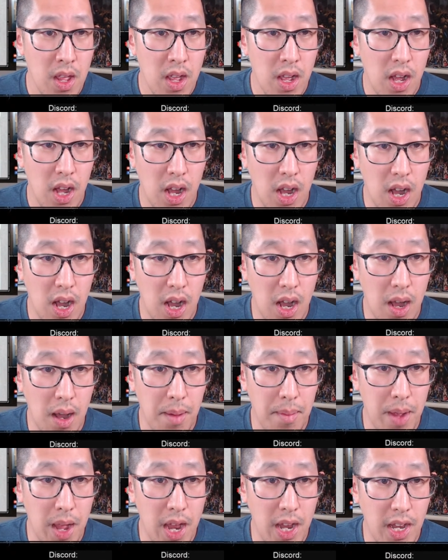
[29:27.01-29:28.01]

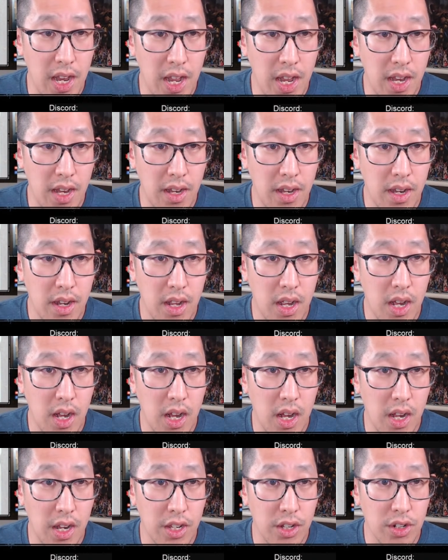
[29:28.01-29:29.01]
And then
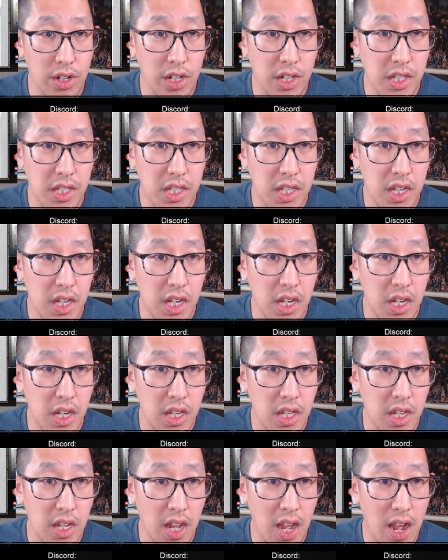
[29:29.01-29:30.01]
you're going to see
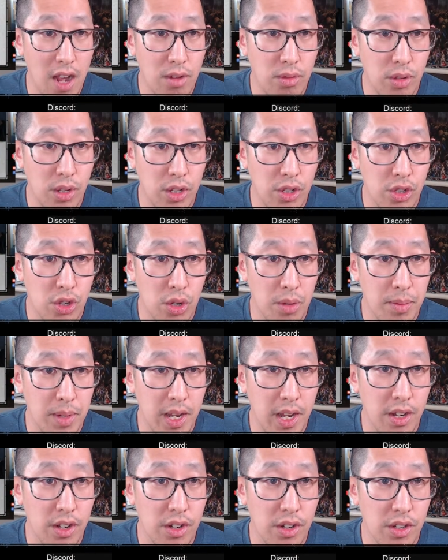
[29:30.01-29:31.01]
the Aquilon
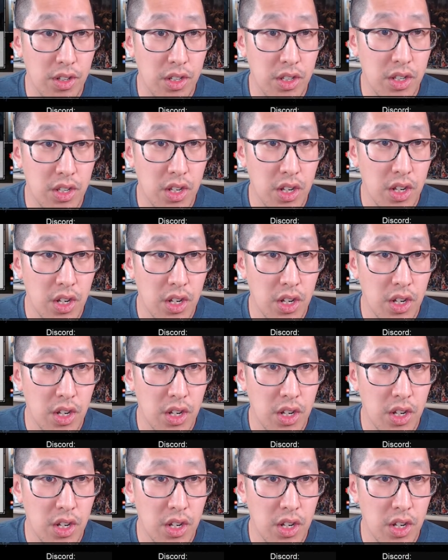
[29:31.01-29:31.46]
Terminators